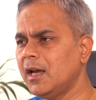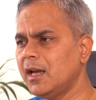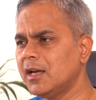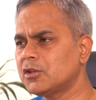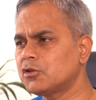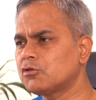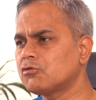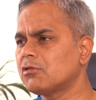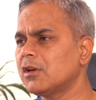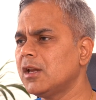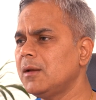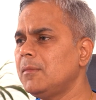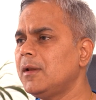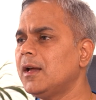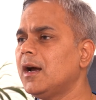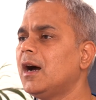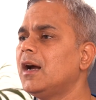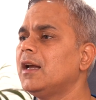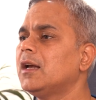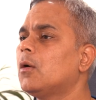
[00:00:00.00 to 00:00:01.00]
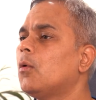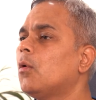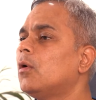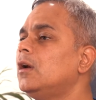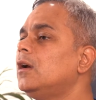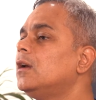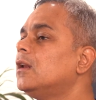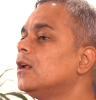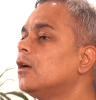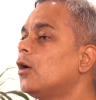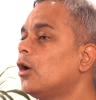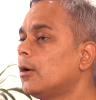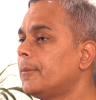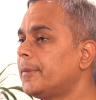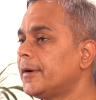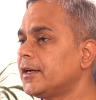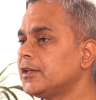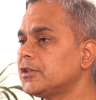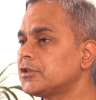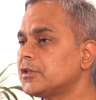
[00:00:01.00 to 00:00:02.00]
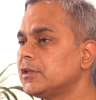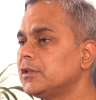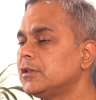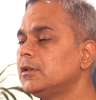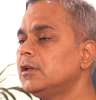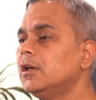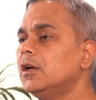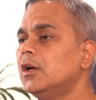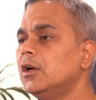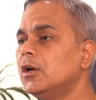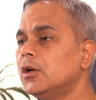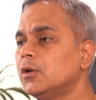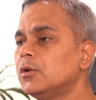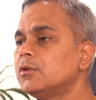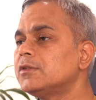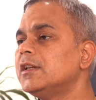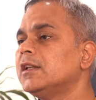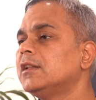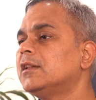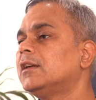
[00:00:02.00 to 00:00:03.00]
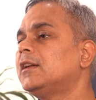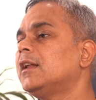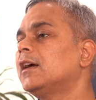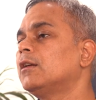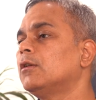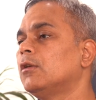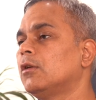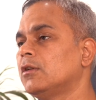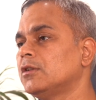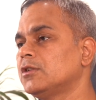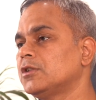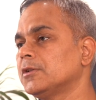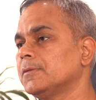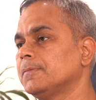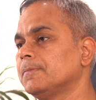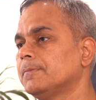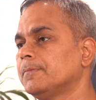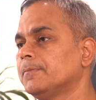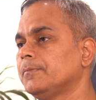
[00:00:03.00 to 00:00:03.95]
extremely high quality operation using the technology.